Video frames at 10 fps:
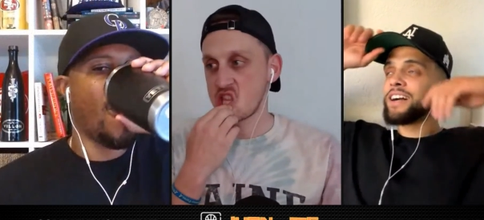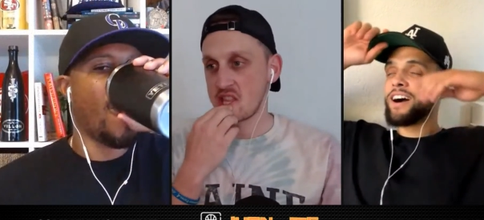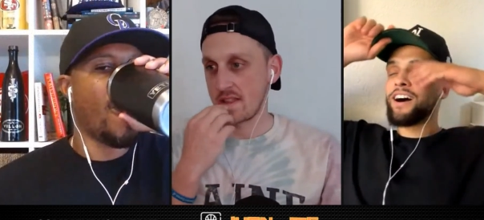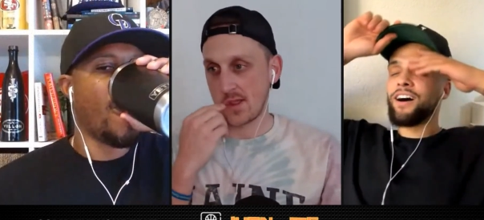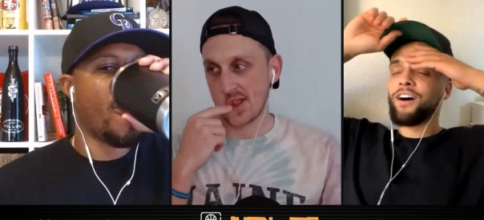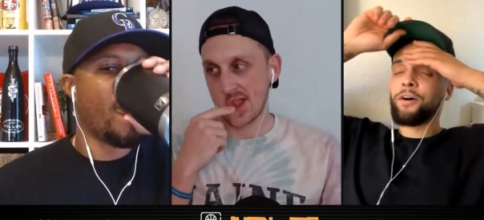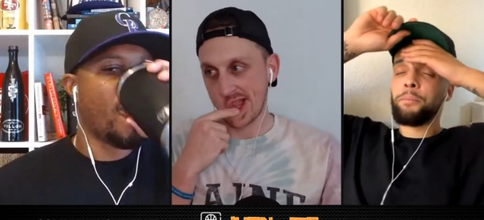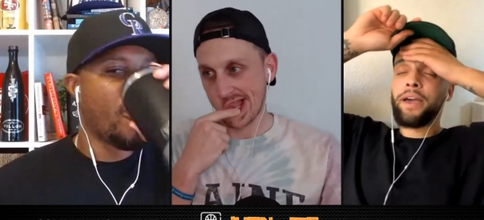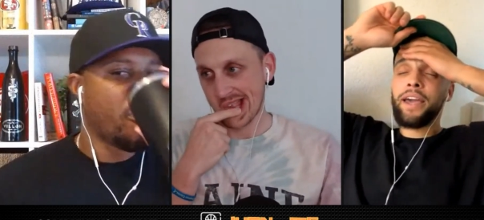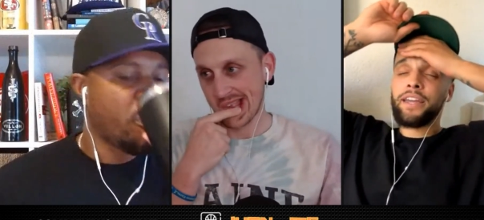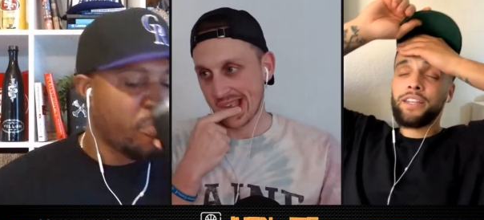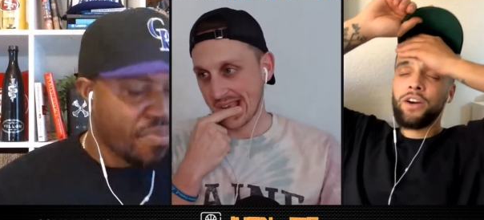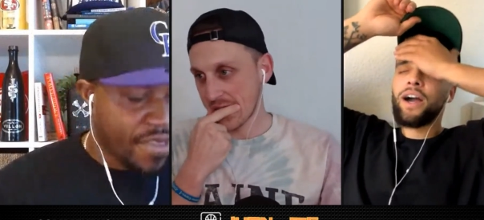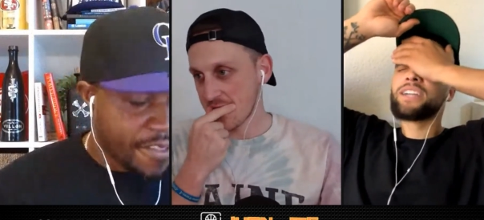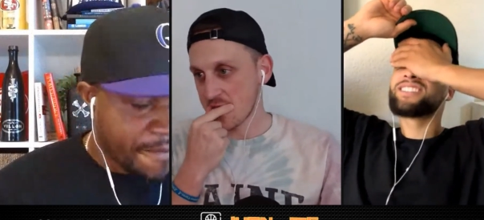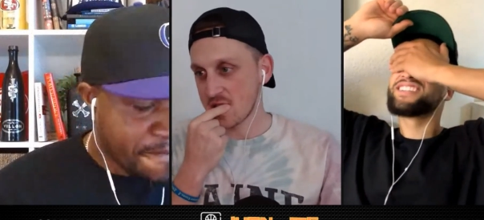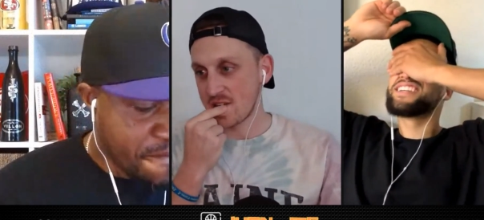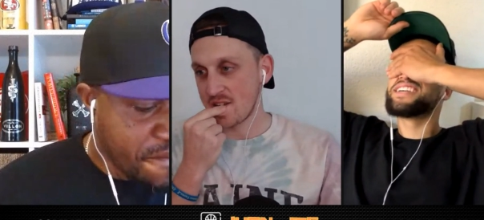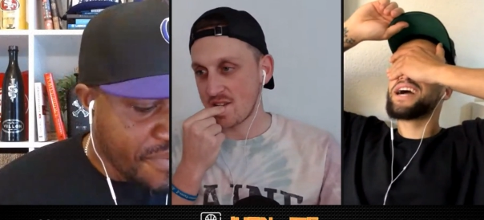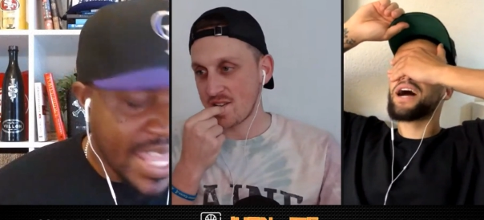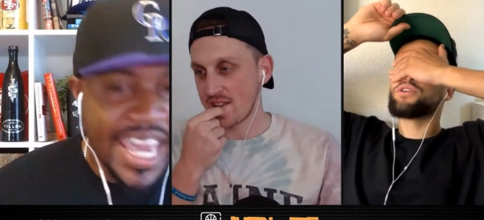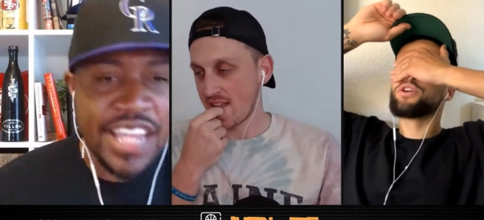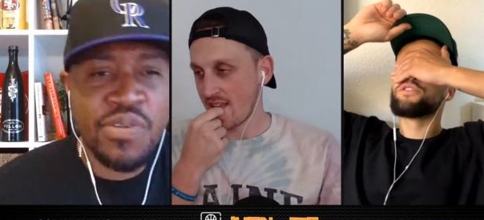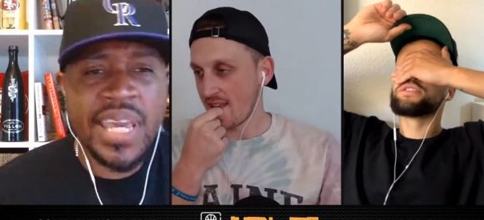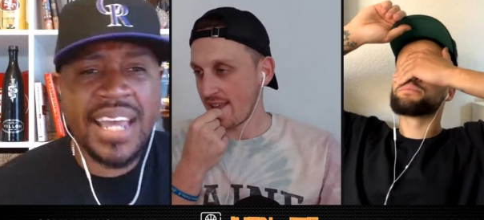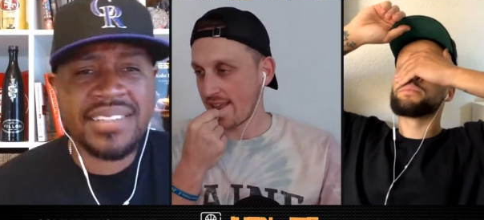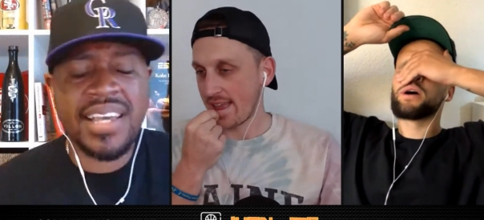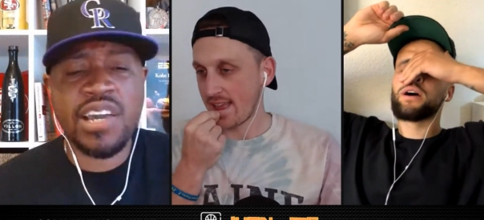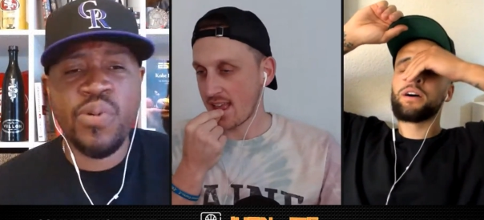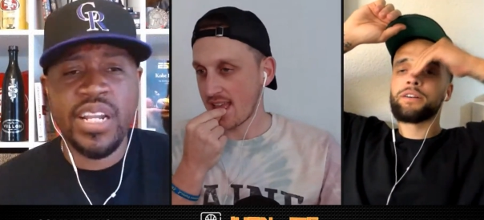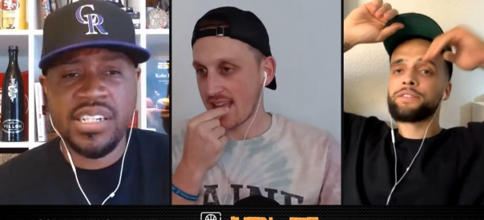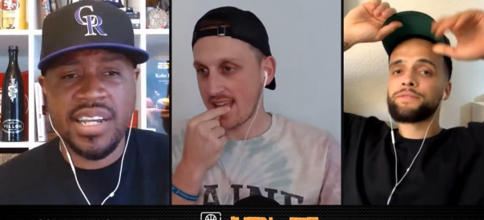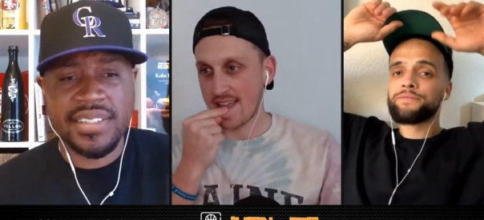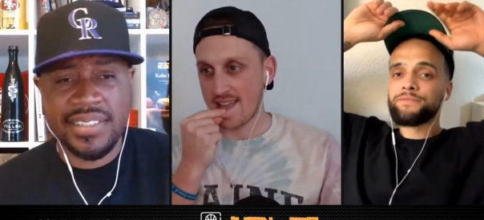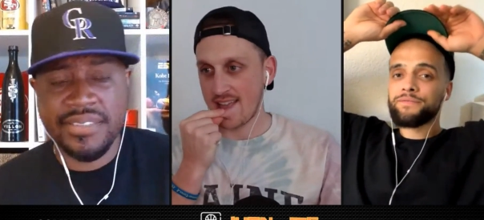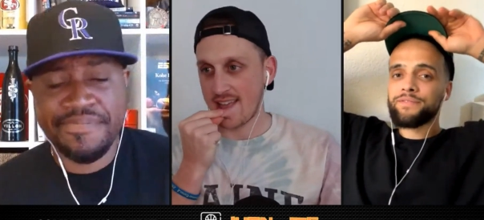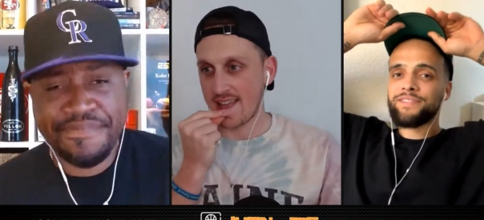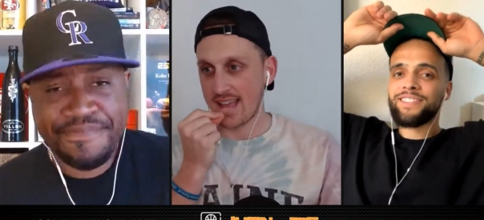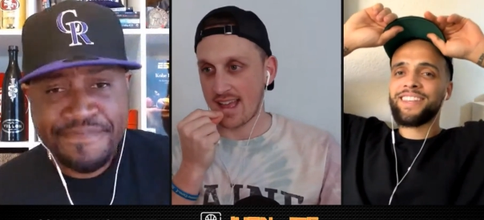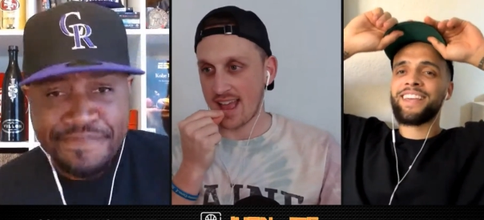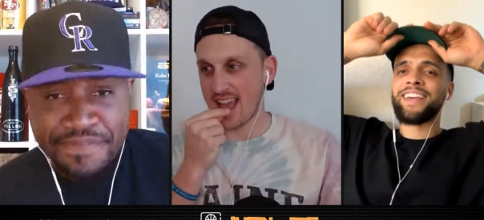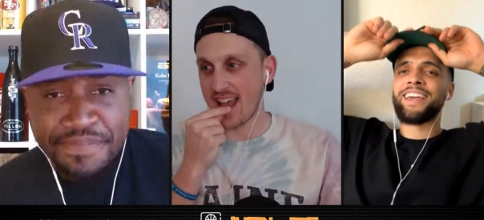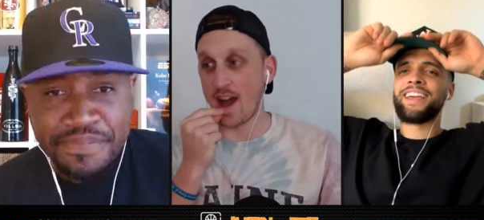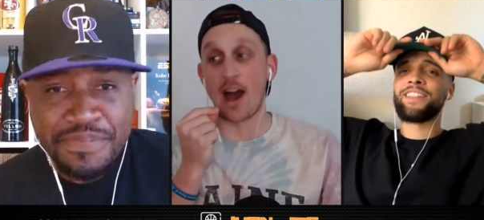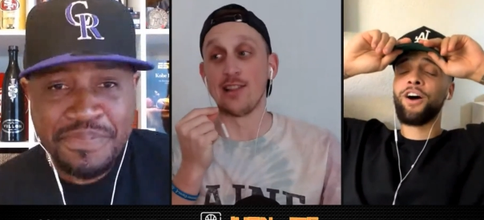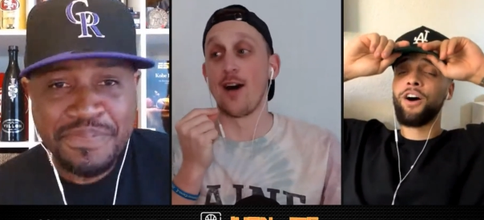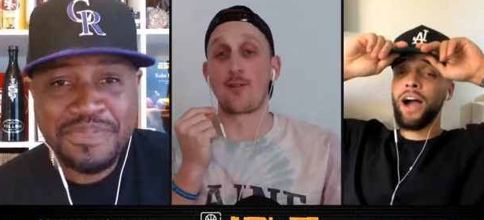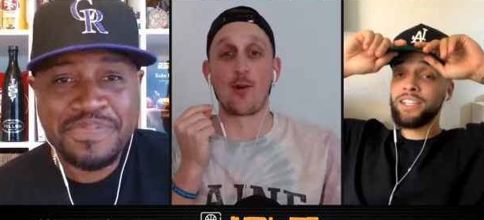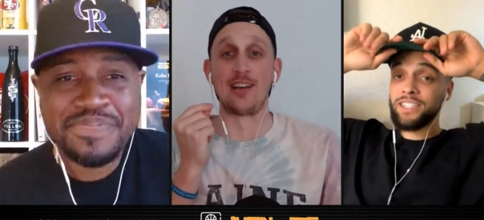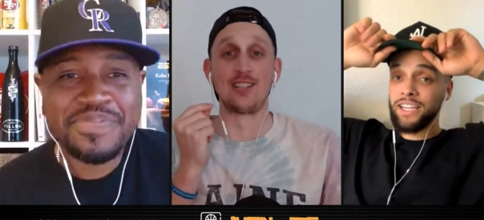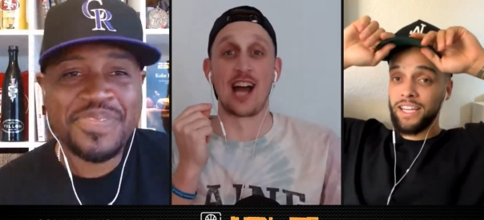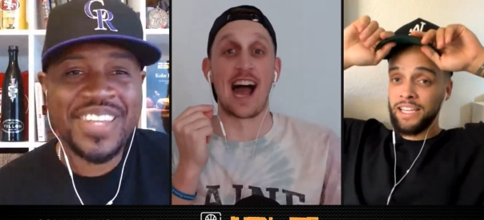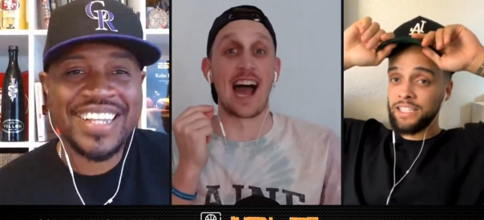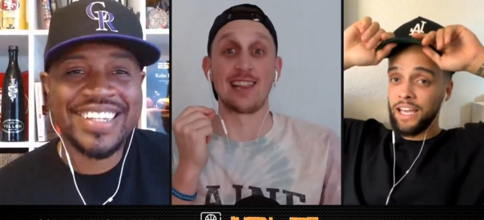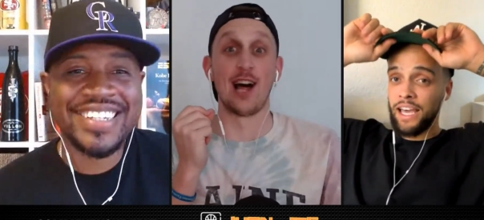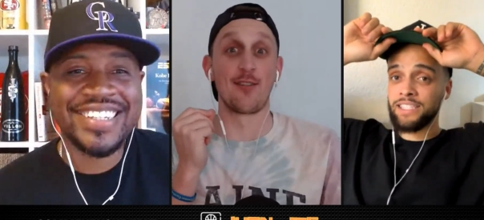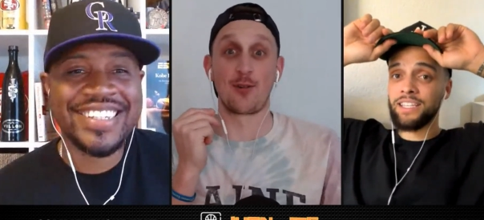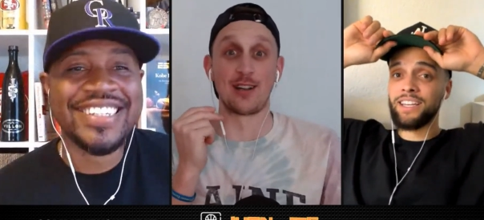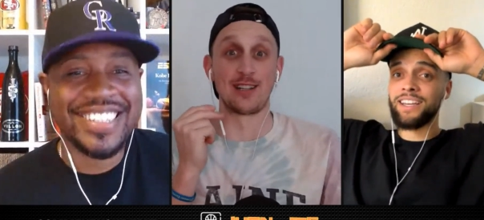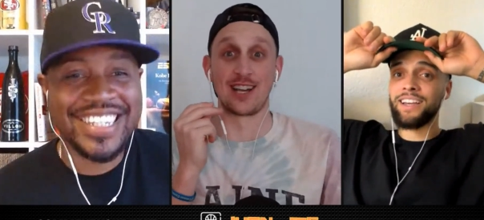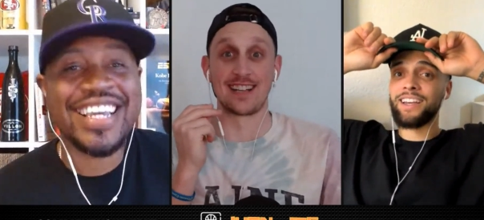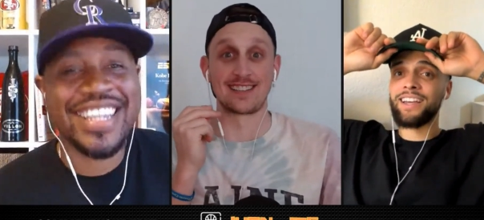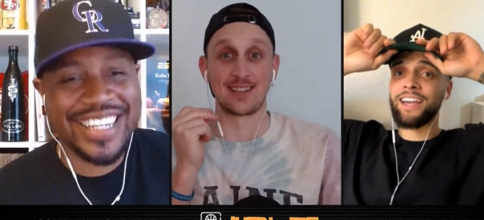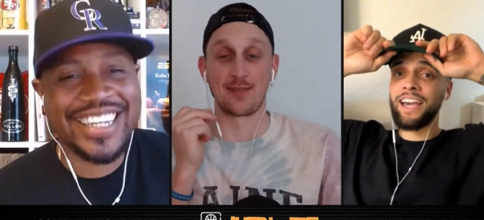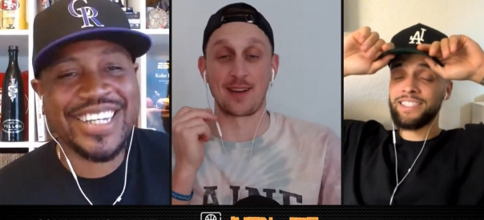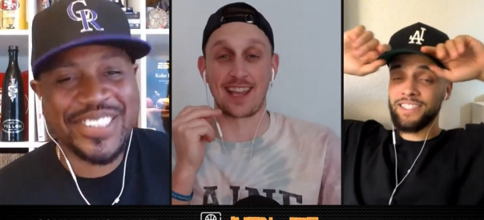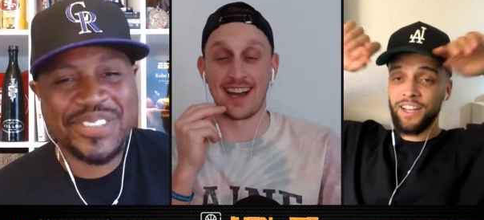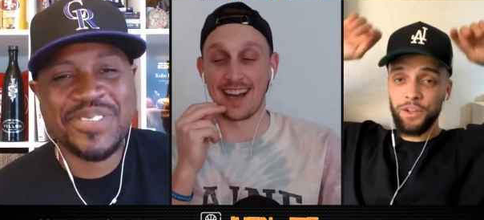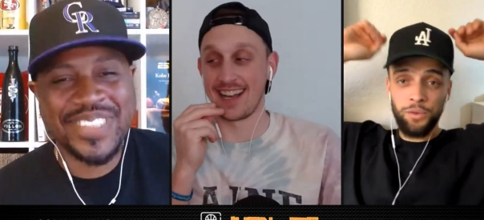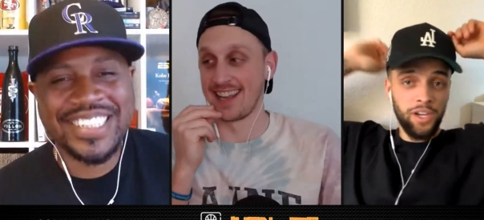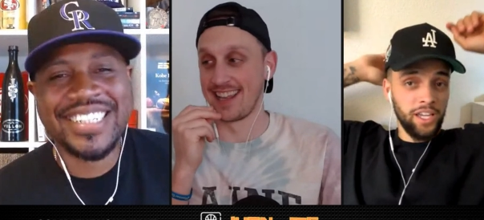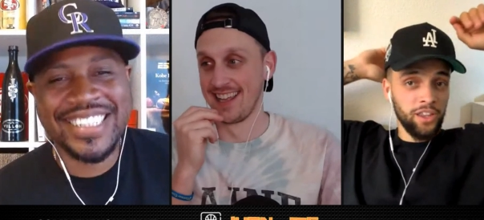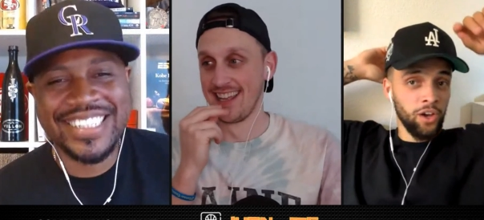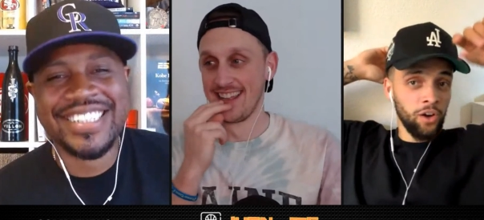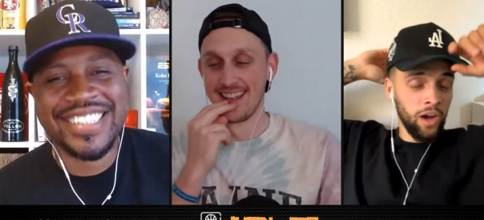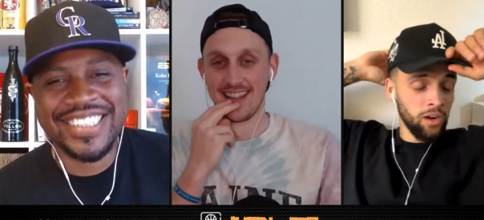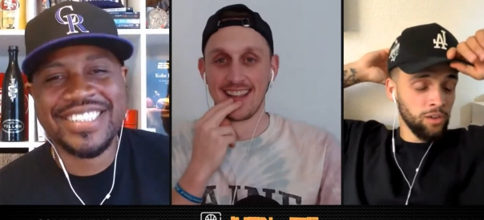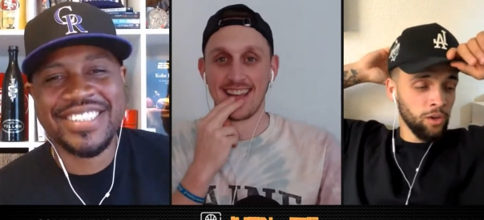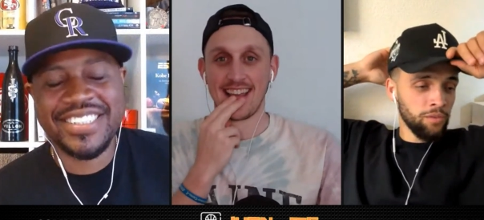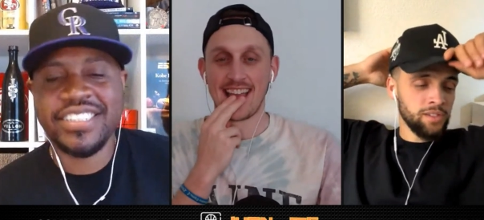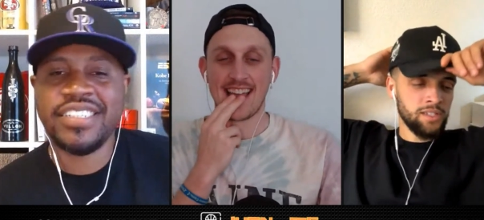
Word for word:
Speaker 1: Oh man, you know actually, I don't and know you
Speaker 2: can't say Quentin Johnston.
Speaker 1: Yeah, I no, love Quentin, jo- I love Quentin Johnson. Oh it's another rookie though. I don't know if it's a